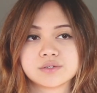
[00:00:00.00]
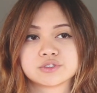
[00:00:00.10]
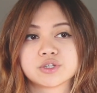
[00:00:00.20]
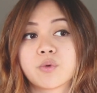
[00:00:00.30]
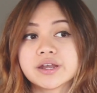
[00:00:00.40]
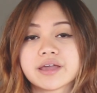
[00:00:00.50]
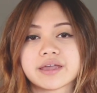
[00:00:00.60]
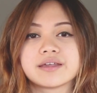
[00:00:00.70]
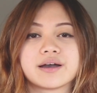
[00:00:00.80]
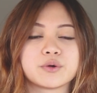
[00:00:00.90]
So one
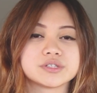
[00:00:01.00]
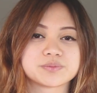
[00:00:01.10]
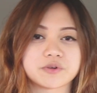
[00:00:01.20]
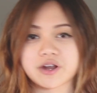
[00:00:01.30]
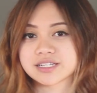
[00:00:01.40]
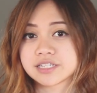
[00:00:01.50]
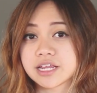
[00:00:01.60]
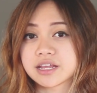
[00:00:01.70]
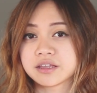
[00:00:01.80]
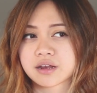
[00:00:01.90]
day I was
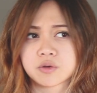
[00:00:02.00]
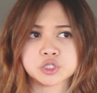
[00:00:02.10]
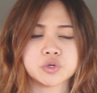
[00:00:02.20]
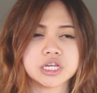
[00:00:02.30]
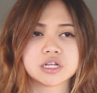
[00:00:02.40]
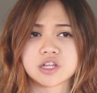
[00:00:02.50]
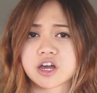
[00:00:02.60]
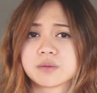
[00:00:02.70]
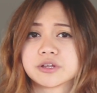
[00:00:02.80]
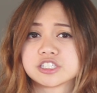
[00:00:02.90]
procrastinating and I was reading a
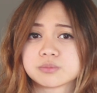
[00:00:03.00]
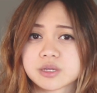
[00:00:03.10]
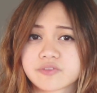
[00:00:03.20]
lot about this Big